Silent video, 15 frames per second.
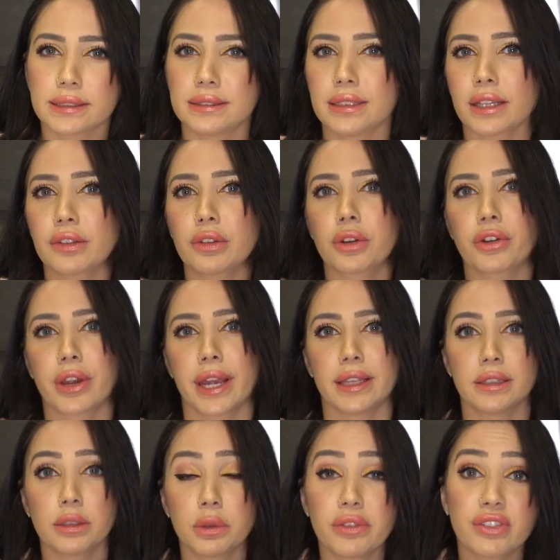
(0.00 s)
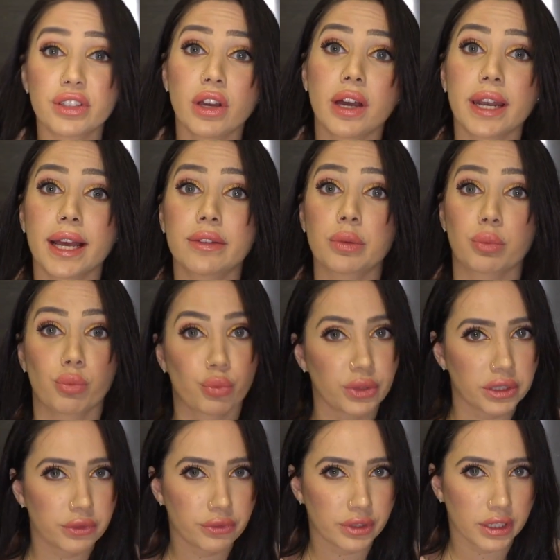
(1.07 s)
not so great. Louis Vuitton has some
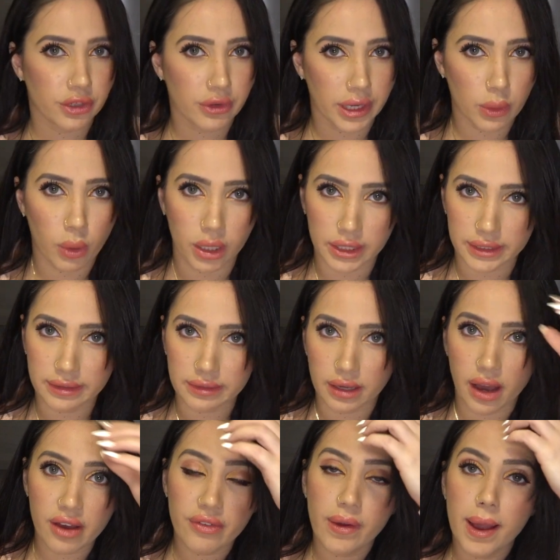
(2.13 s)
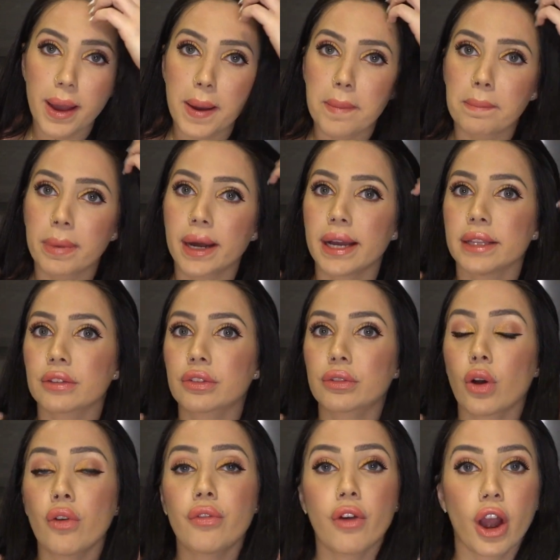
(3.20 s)
really, really great quality stuff, but
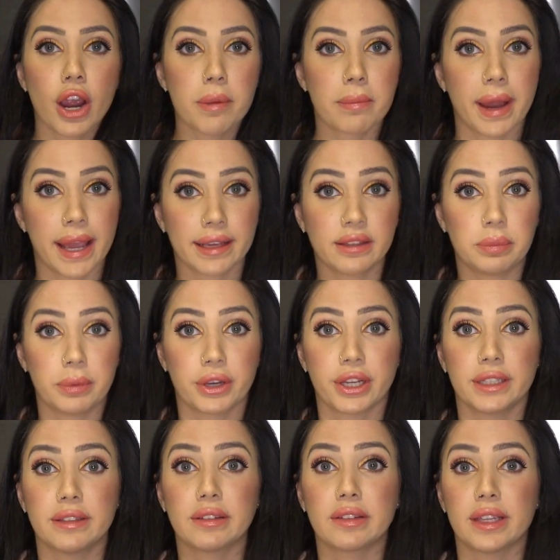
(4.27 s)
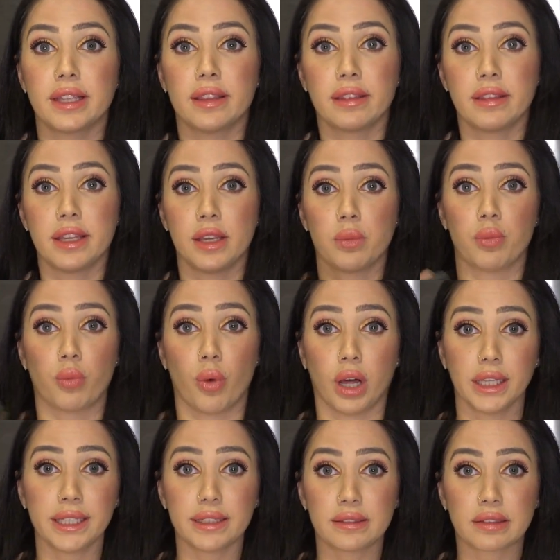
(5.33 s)
so far my experience in the
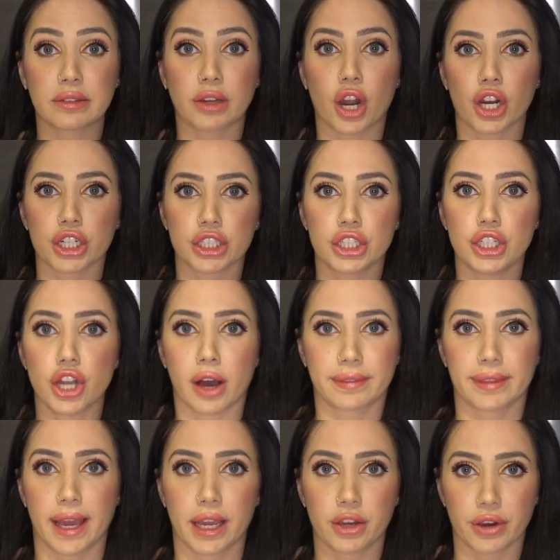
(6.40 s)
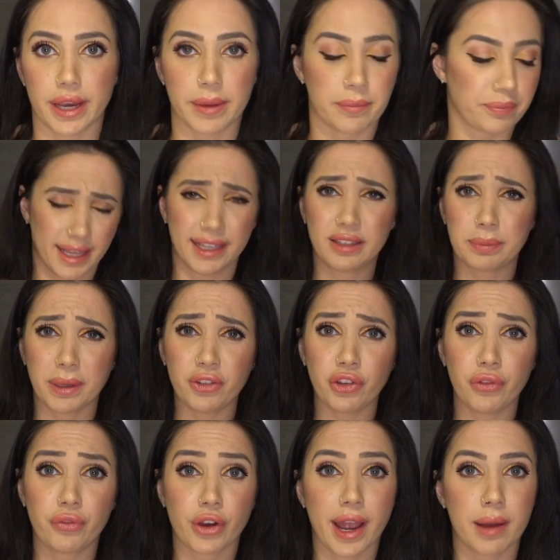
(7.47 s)
wallets are not that great.
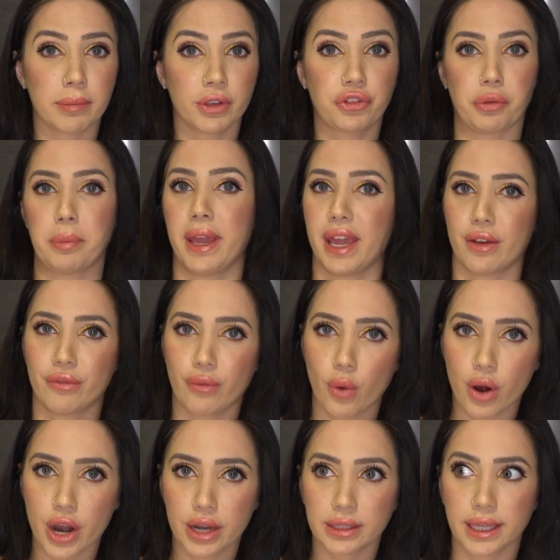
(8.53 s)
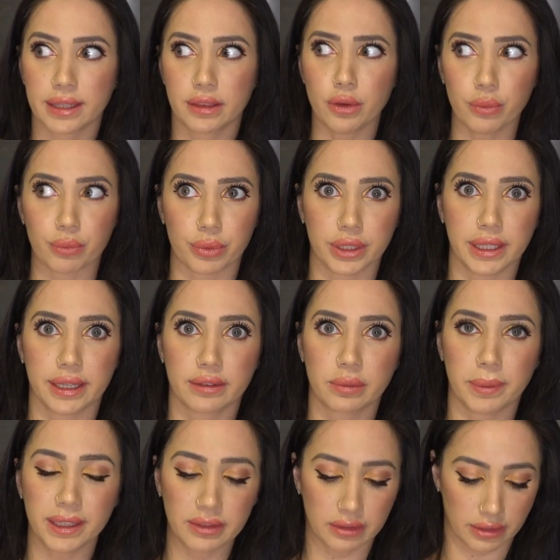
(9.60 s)
Especially for how much you're paying for, like, they're really
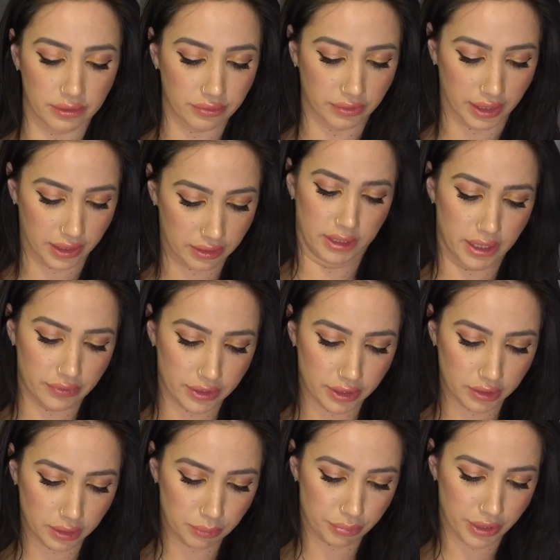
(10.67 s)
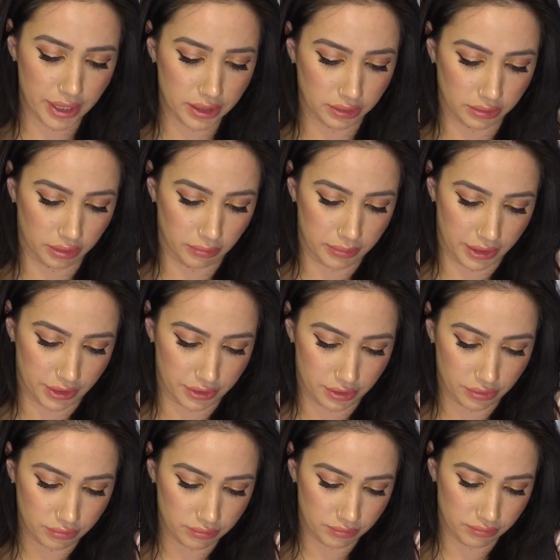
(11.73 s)
expensive. Like, give a girl a break a little bit, you
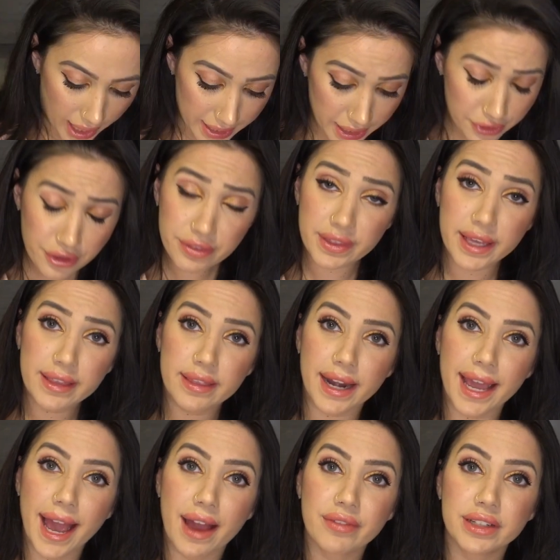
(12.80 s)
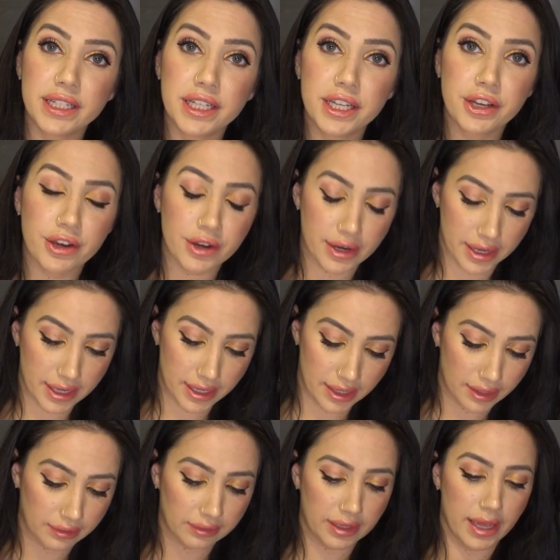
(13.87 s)
know? Another thing that I have in here
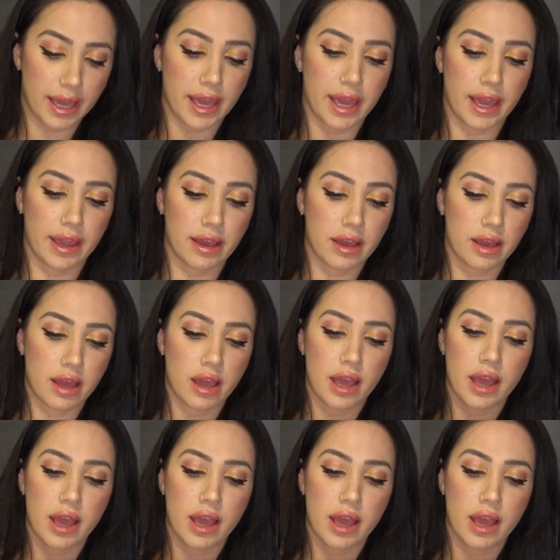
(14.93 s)
is a